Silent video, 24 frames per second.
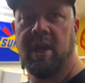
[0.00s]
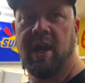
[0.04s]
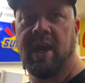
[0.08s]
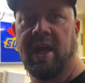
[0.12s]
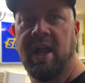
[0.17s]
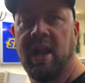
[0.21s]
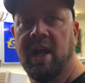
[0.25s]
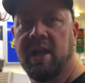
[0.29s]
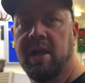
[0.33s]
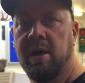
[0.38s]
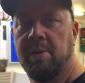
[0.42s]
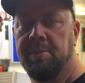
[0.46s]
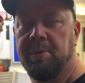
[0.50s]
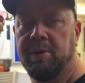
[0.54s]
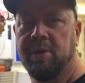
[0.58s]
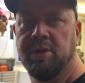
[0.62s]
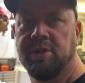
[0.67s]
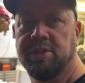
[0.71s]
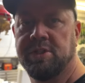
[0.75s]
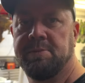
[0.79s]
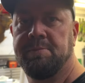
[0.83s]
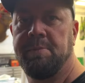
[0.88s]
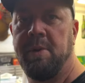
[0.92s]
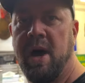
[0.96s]
I got a couple
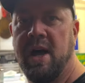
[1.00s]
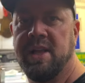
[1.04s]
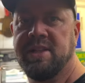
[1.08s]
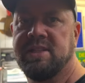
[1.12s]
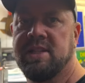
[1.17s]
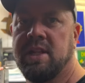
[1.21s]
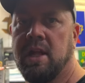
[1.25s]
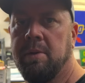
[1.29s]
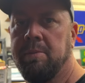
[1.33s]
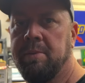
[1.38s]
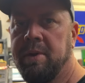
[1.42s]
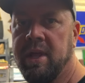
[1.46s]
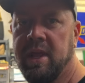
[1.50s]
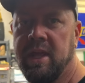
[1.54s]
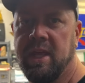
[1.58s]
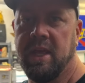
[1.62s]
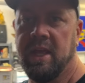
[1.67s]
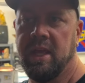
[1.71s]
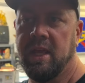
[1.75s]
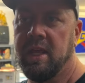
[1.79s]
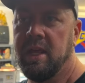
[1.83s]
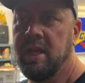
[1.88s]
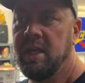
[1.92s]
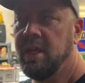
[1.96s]
little spots that I'm gonna
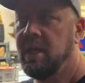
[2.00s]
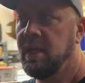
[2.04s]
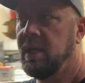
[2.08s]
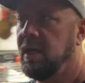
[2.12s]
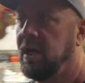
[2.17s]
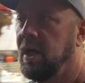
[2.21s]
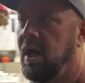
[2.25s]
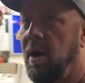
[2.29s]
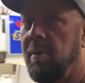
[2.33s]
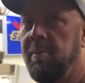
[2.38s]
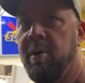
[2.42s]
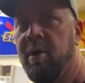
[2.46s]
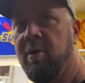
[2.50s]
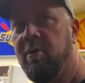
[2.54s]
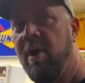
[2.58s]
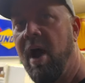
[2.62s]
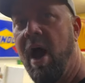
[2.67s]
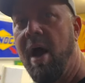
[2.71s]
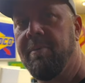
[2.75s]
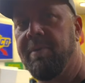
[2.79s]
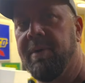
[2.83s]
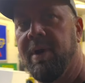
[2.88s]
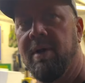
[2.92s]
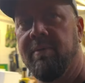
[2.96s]
hit. I'm gonna
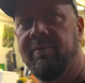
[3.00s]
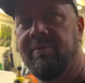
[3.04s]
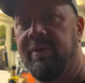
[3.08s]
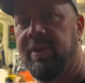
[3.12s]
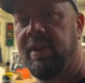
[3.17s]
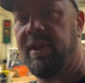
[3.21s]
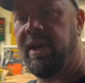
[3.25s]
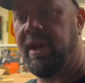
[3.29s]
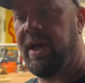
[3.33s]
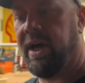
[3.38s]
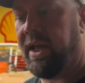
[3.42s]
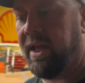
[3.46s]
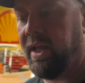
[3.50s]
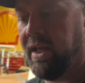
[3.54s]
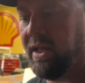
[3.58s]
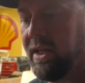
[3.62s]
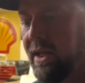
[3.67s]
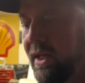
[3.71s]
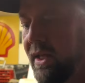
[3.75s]
wrap it up for the night.